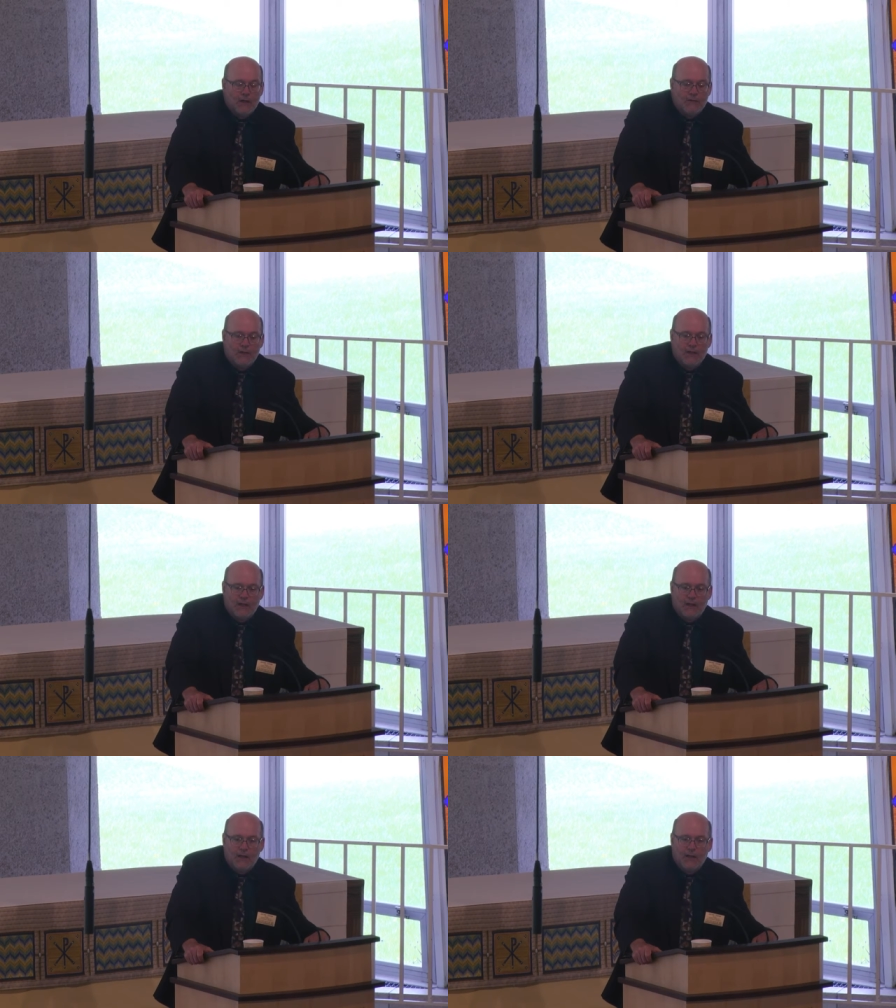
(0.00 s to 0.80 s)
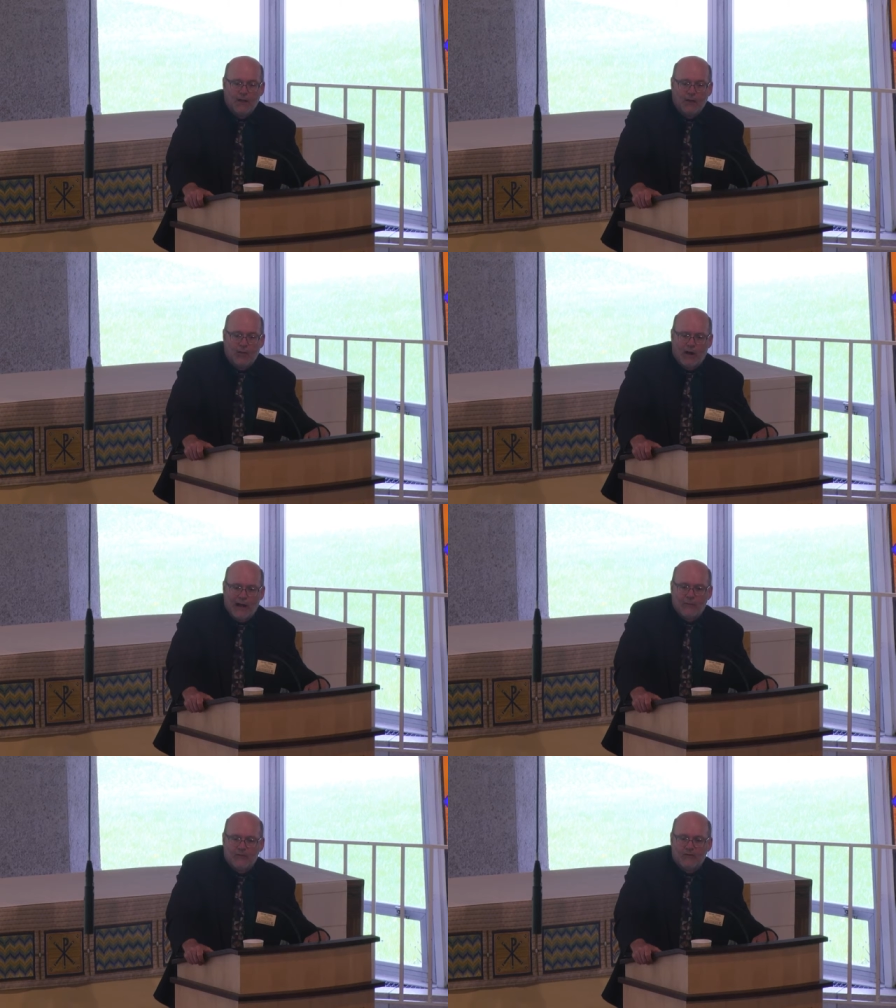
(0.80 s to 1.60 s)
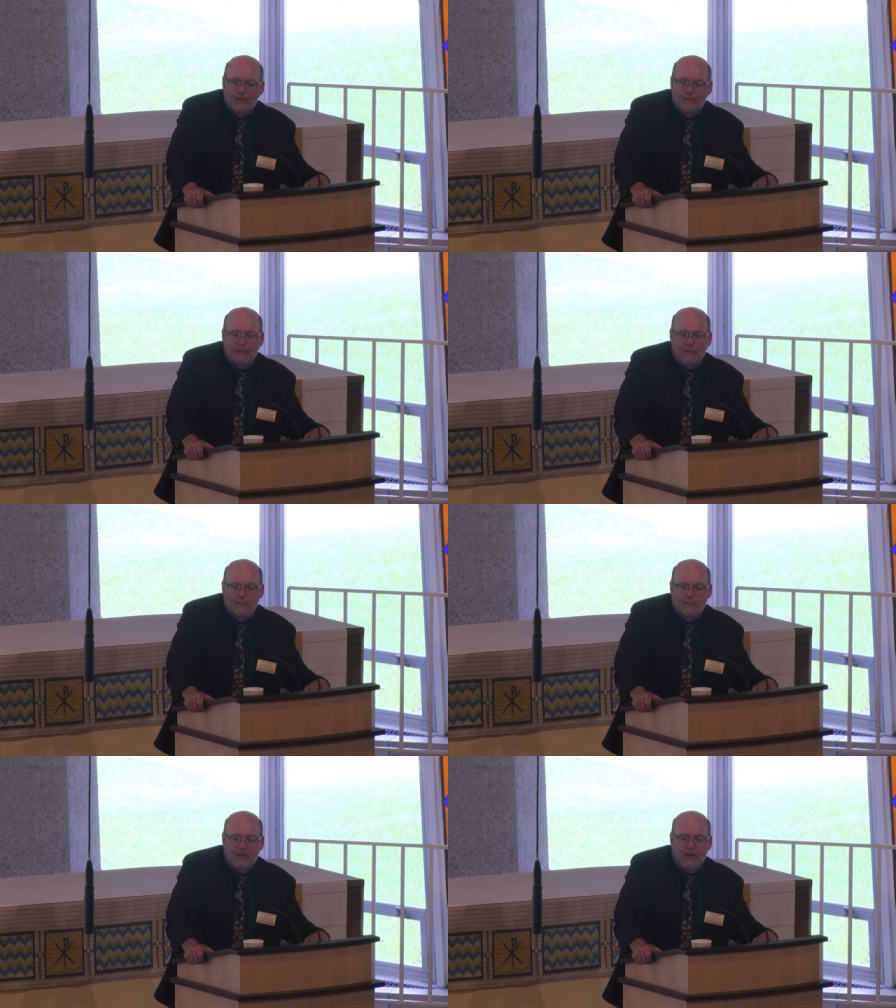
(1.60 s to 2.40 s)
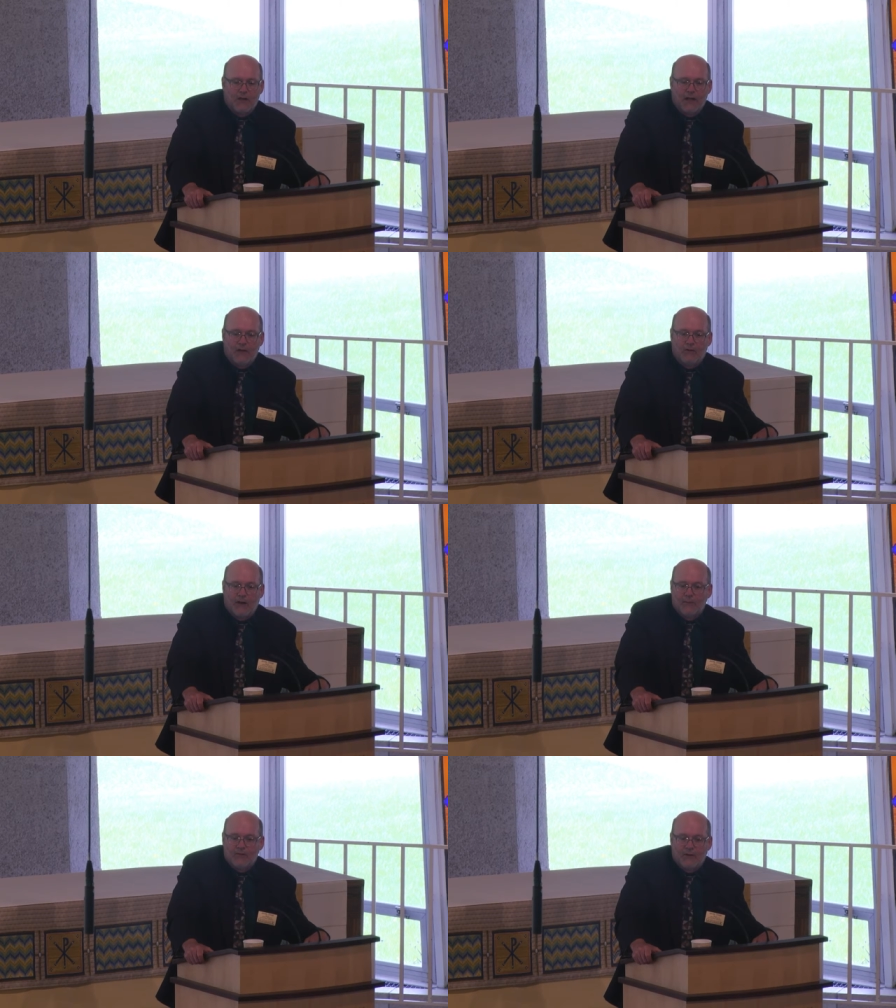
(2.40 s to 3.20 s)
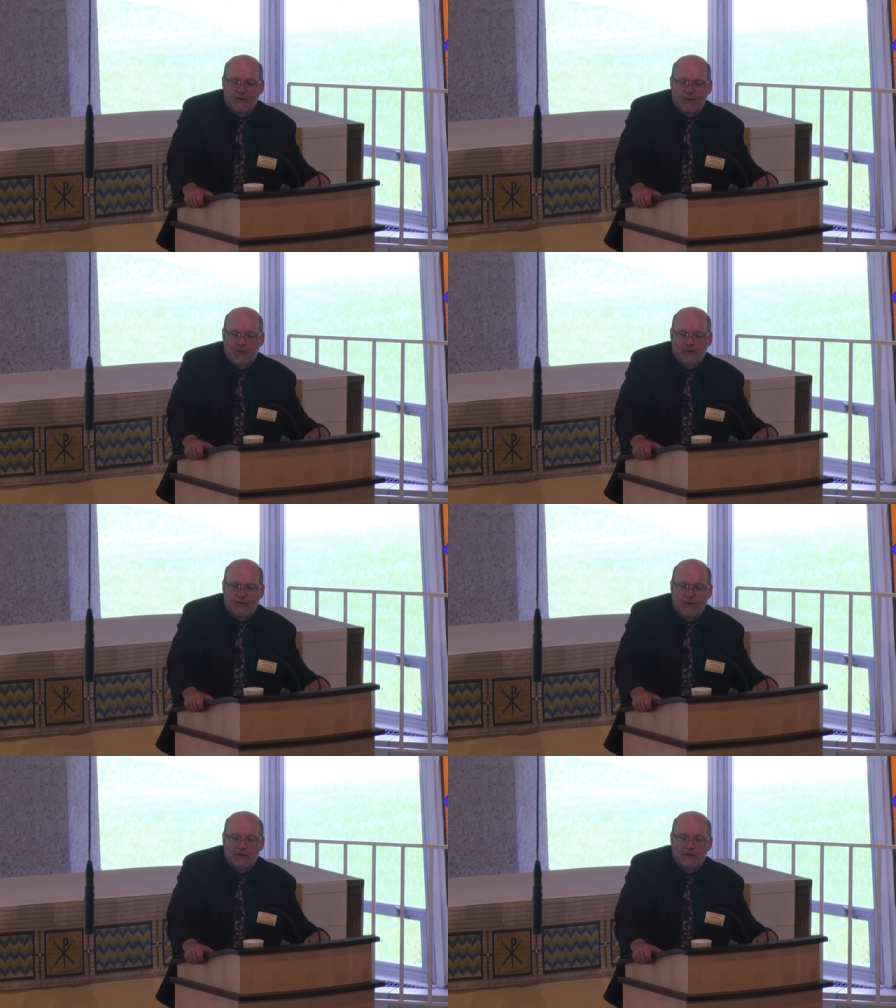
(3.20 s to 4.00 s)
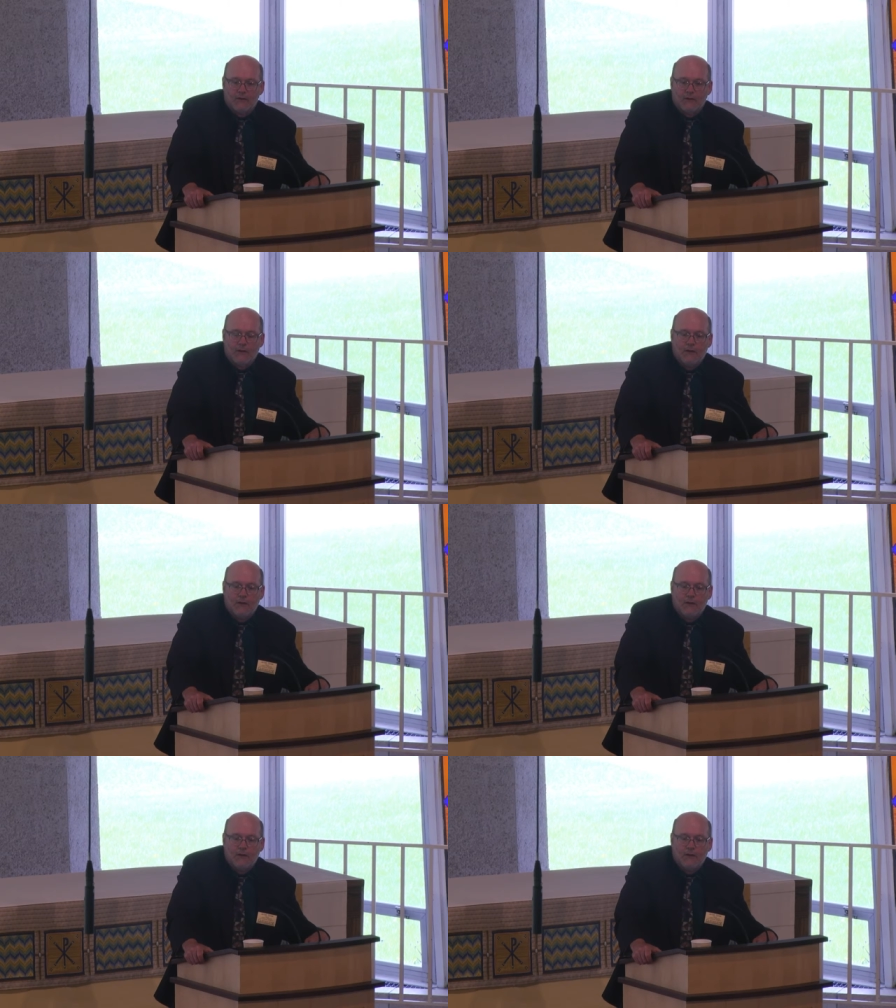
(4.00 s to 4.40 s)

of India, perhaps the irrigated crops are not the right choice.